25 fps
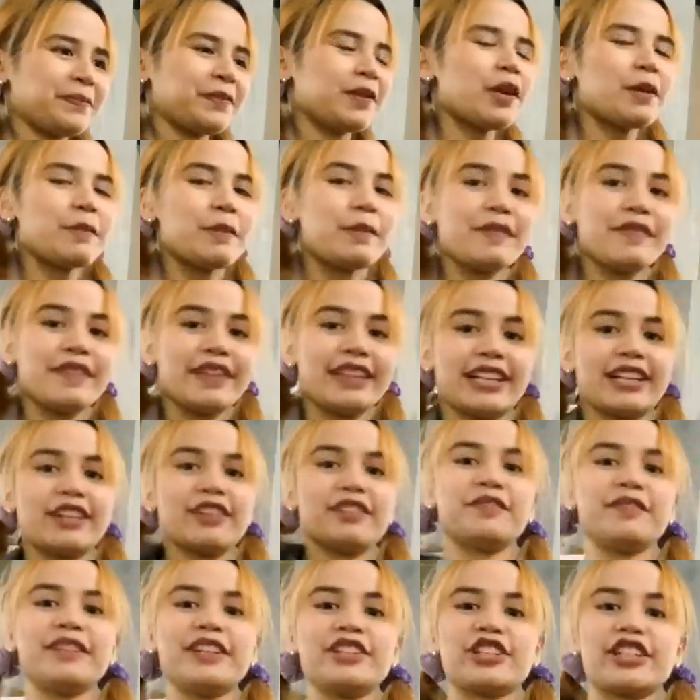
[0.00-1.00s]
Okay, maybe if I take
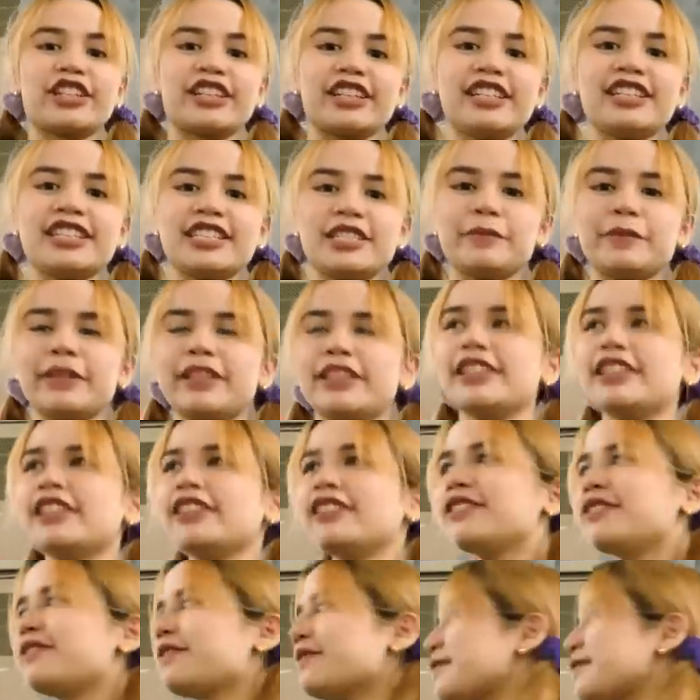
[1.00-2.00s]
off my jacket, it's a better now.